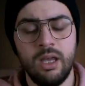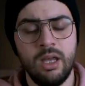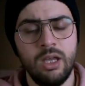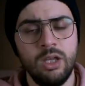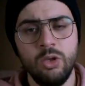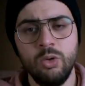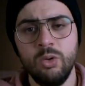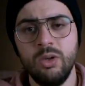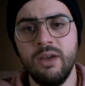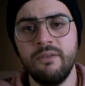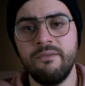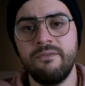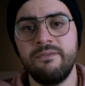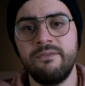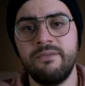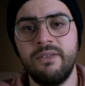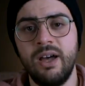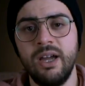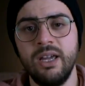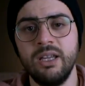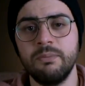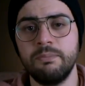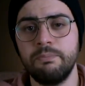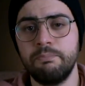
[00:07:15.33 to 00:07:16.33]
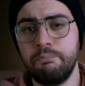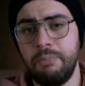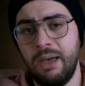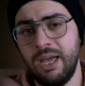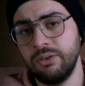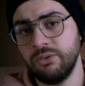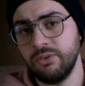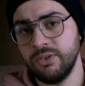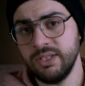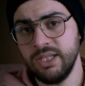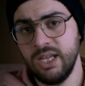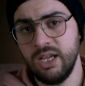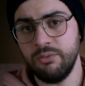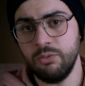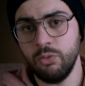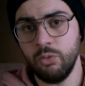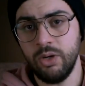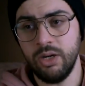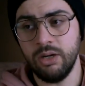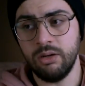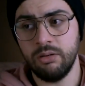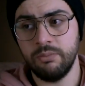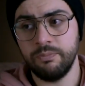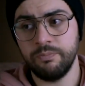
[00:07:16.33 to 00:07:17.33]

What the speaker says: You can find patterns everywhere.